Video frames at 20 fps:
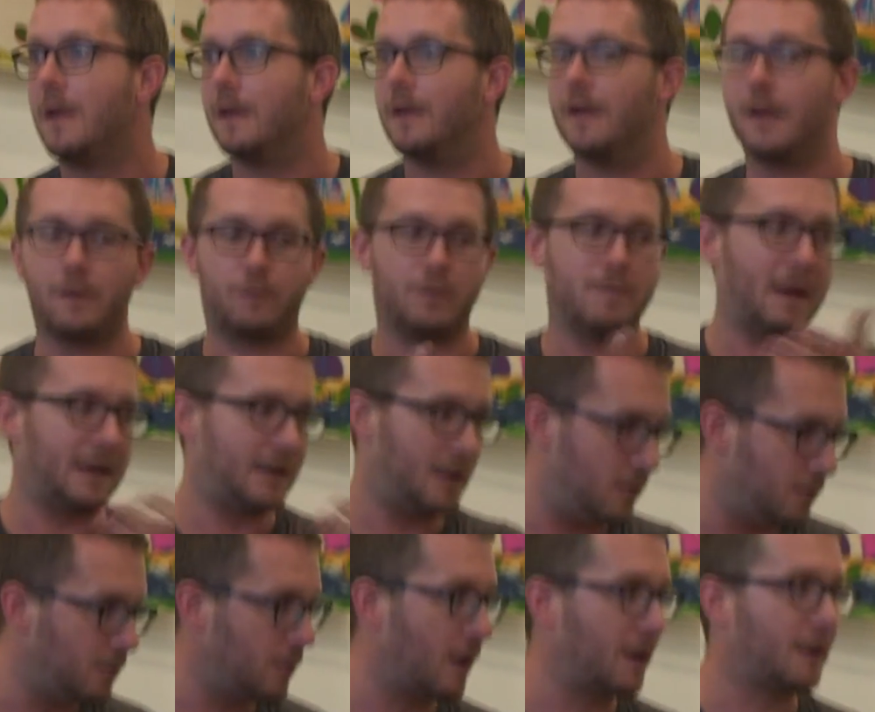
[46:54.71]
If we make
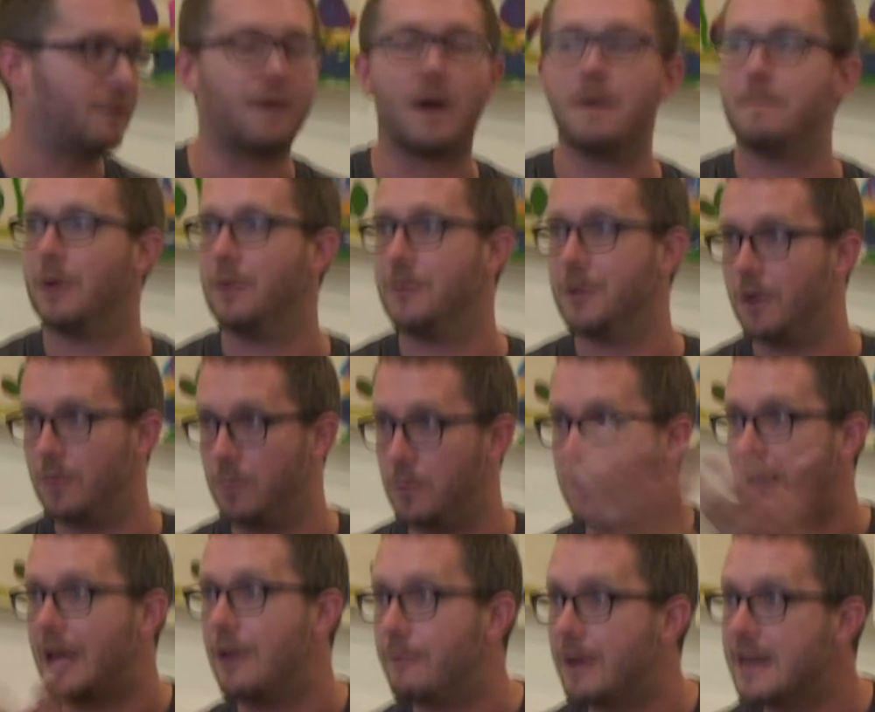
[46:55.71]
it look like a £5 note, we'll
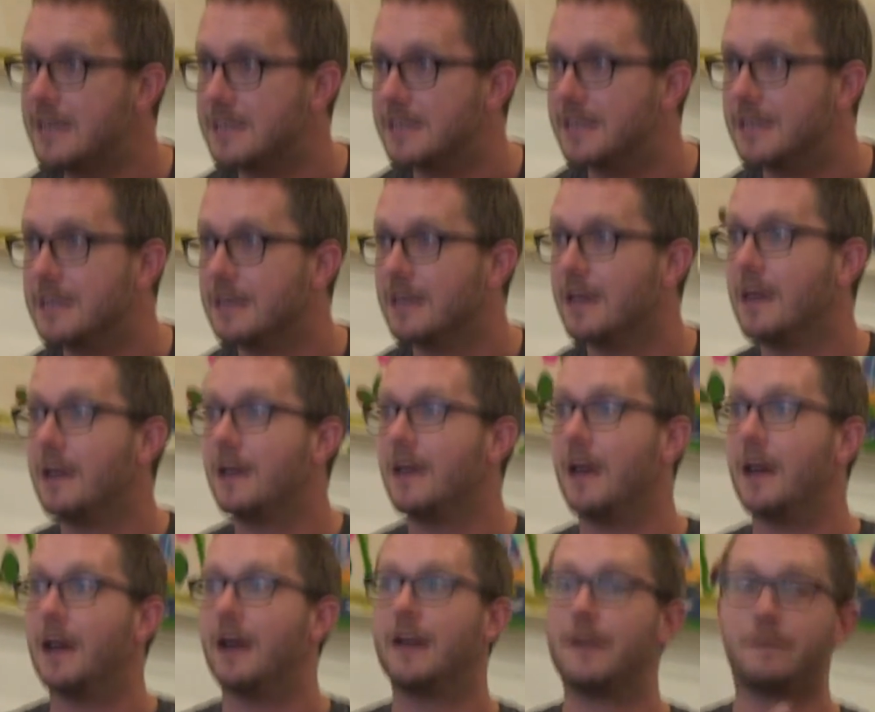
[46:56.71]
get arrested.
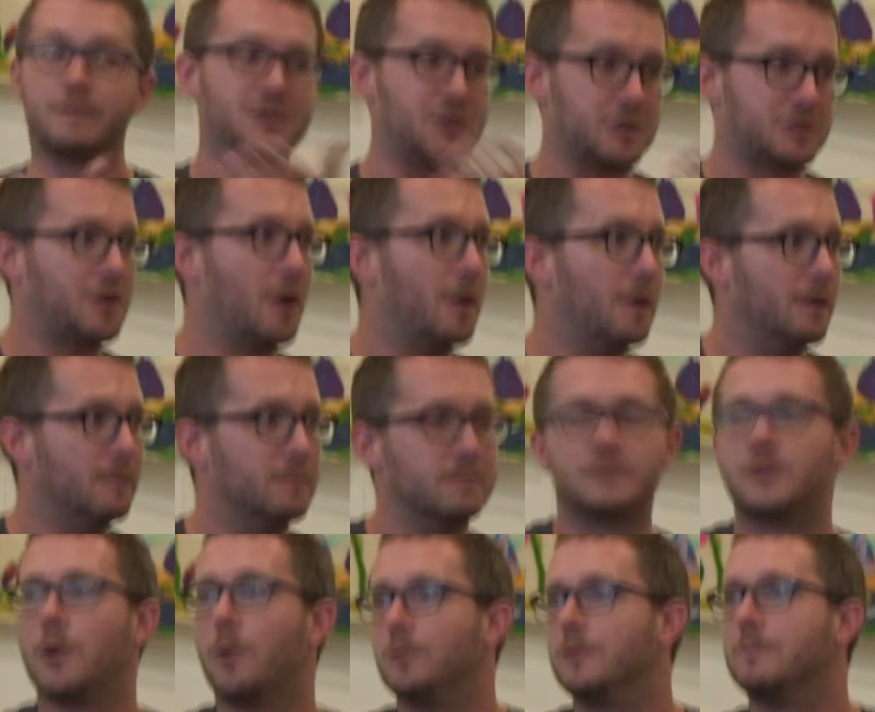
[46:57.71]
And if we just go
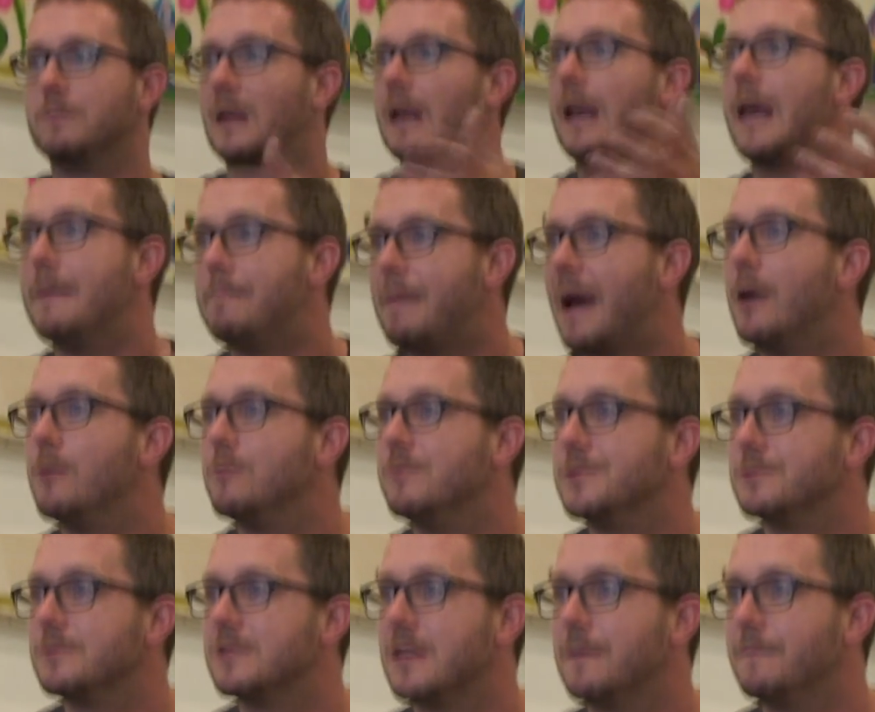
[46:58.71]
and call them Claire
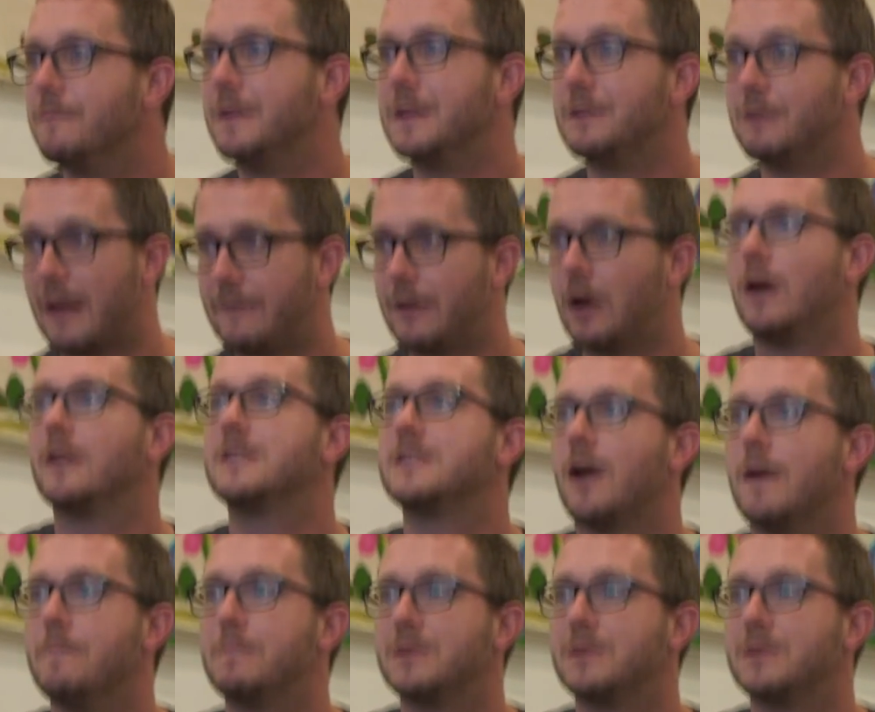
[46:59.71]
Pounds or something, we have a hard time